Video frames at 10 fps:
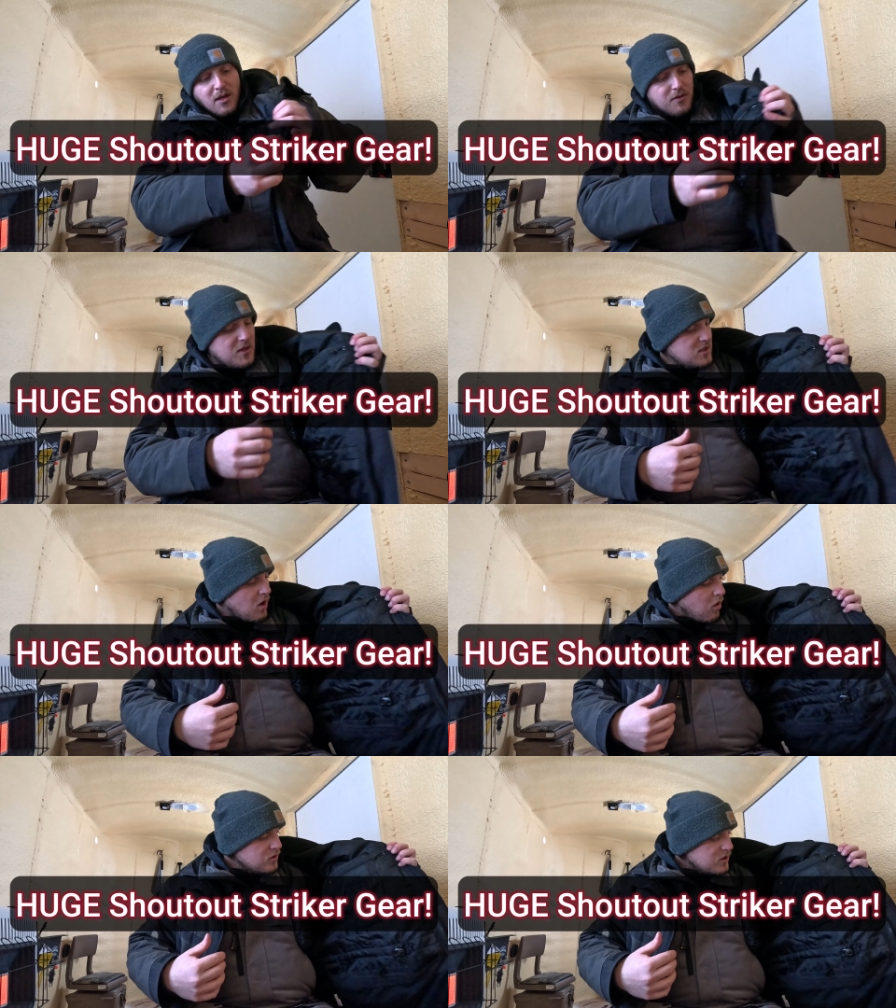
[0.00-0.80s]
This
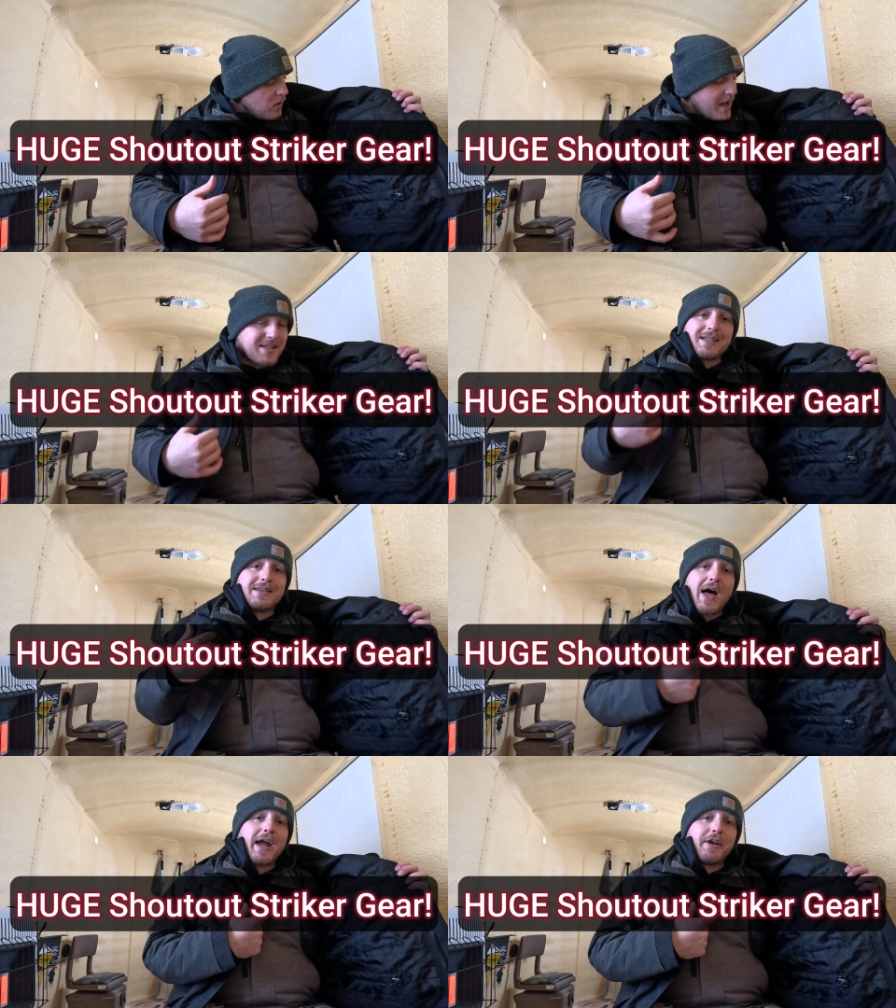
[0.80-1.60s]
also has a
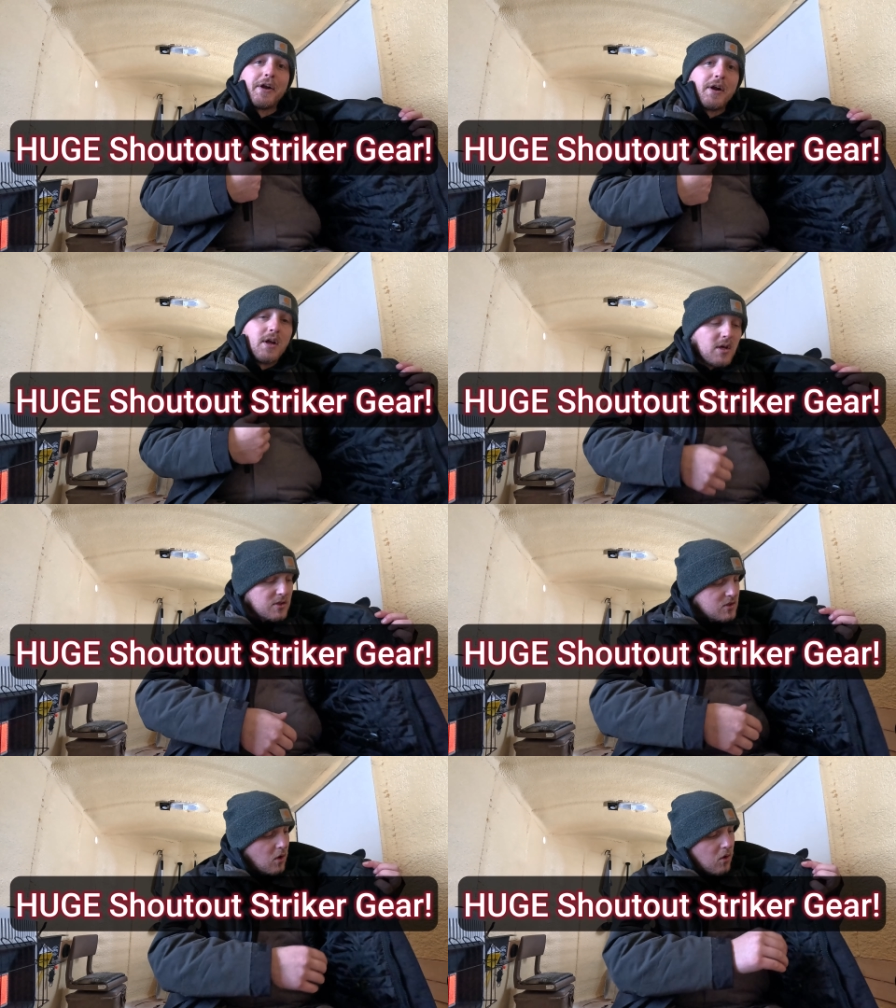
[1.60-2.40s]
liner.
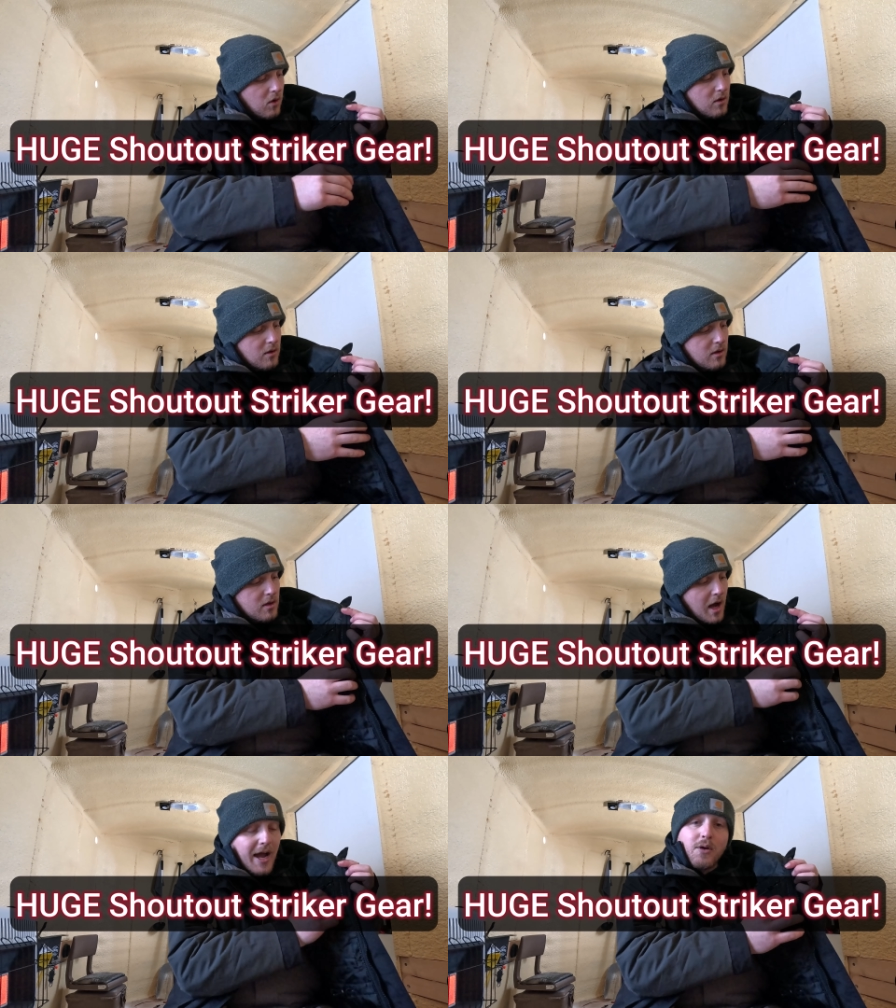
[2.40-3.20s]
So
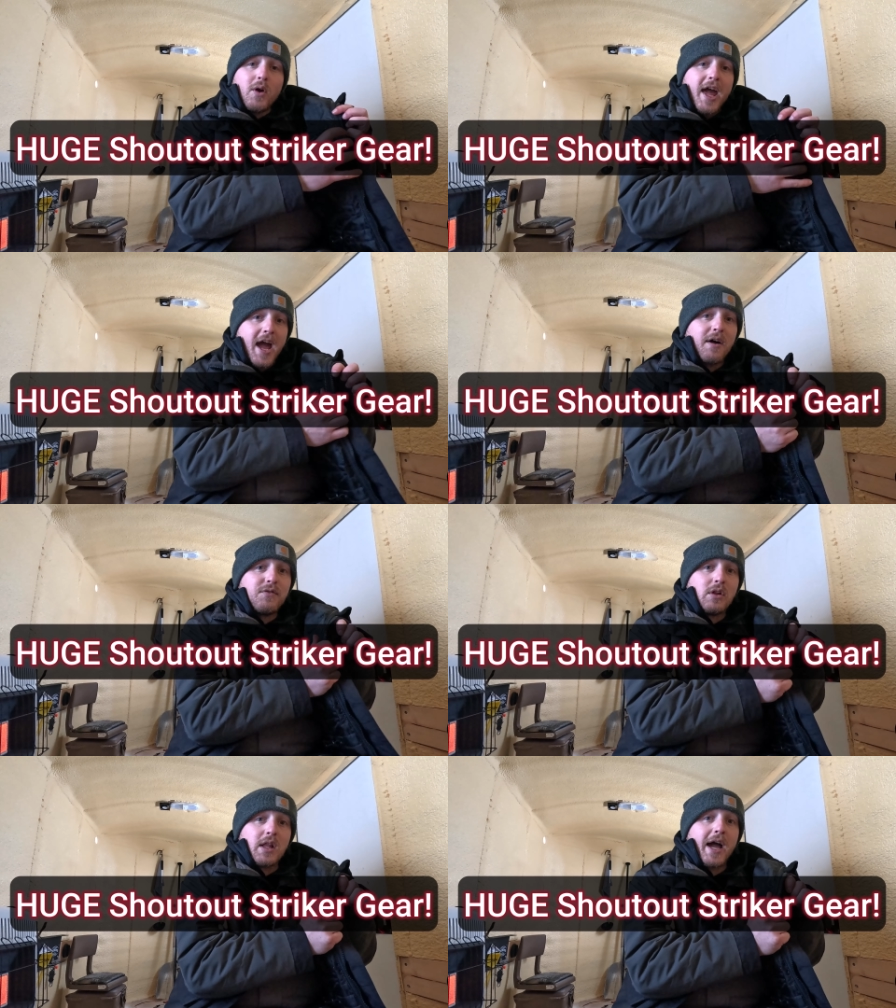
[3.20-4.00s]
I don't
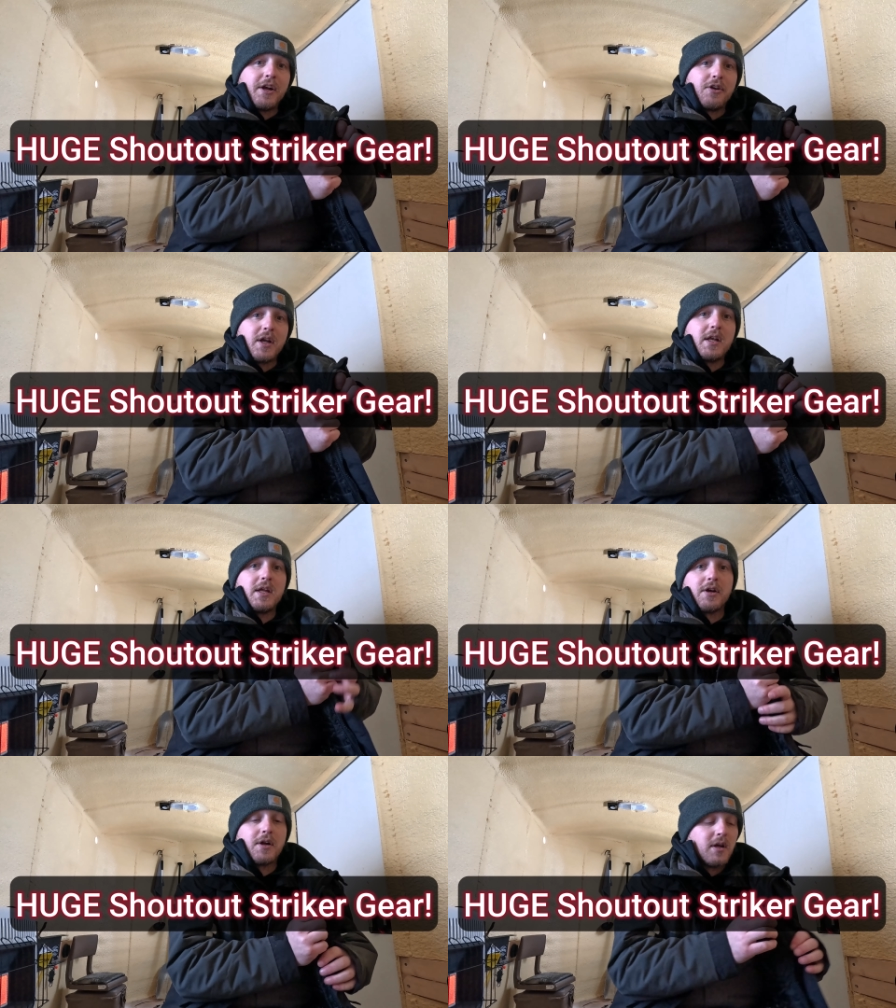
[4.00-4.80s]
have the liner in
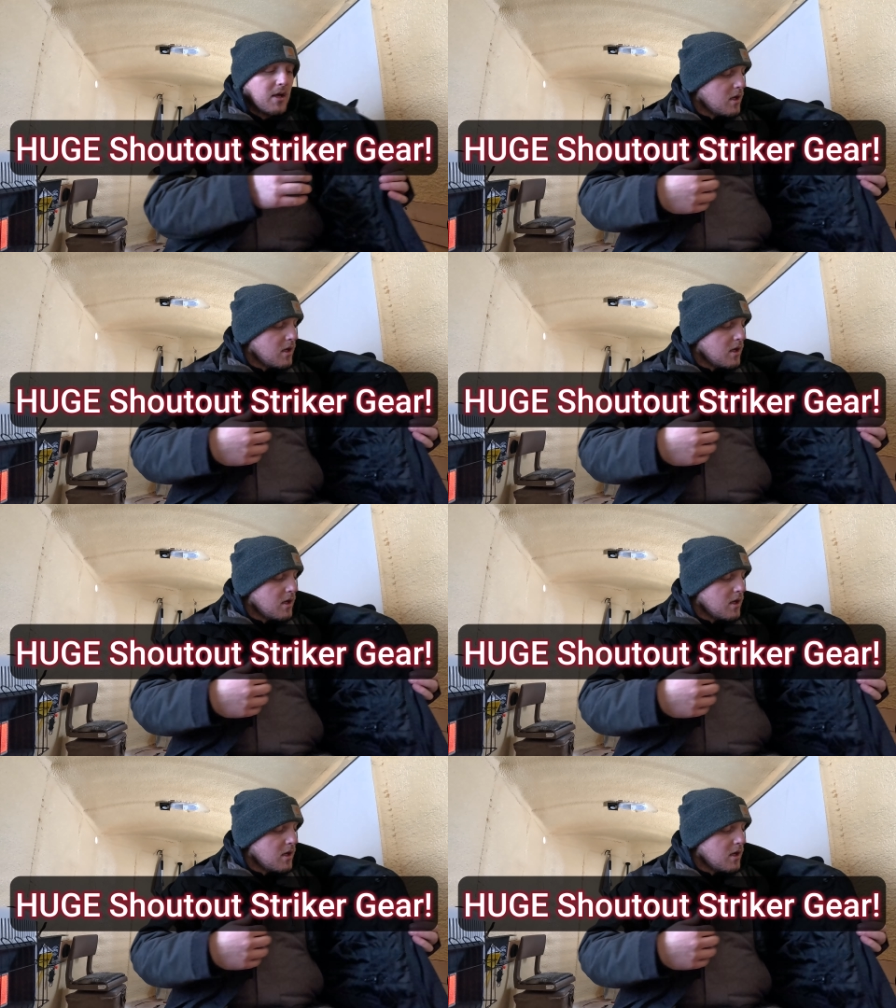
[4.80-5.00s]
here.